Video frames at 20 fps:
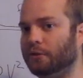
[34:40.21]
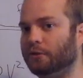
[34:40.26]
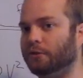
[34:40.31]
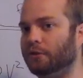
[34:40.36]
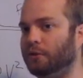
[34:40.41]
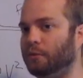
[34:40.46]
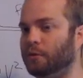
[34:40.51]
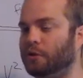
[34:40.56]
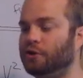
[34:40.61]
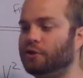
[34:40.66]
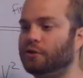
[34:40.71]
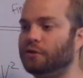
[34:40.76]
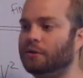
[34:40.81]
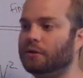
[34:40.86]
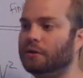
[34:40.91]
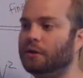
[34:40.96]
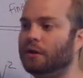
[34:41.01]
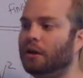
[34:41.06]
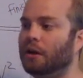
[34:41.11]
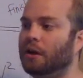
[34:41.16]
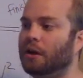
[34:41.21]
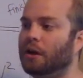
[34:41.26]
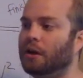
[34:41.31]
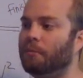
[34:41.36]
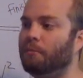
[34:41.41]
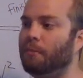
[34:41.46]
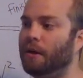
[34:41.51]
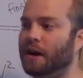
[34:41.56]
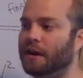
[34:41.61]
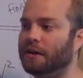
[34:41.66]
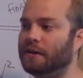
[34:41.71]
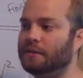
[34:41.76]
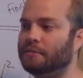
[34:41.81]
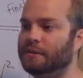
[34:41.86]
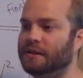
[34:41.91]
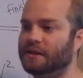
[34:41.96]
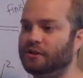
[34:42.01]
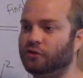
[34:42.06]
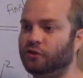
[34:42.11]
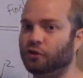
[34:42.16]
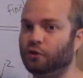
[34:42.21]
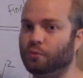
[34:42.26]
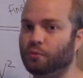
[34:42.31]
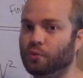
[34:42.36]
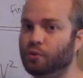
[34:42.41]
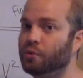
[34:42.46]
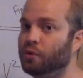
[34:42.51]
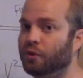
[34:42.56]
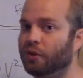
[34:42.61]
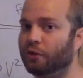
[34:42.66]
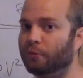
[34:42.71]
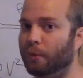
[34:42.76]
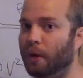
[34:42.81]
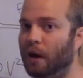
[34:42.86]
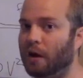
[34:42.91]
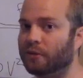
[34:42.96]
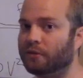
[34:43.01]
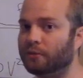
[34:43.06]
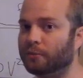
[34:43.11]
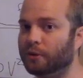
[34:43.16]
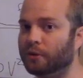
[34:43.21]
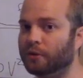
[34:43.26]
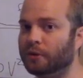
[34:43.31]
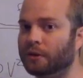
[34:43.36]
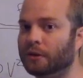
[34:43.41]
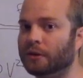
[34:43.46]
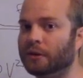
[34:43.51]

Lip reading: So you want your body to be as smooth as possible.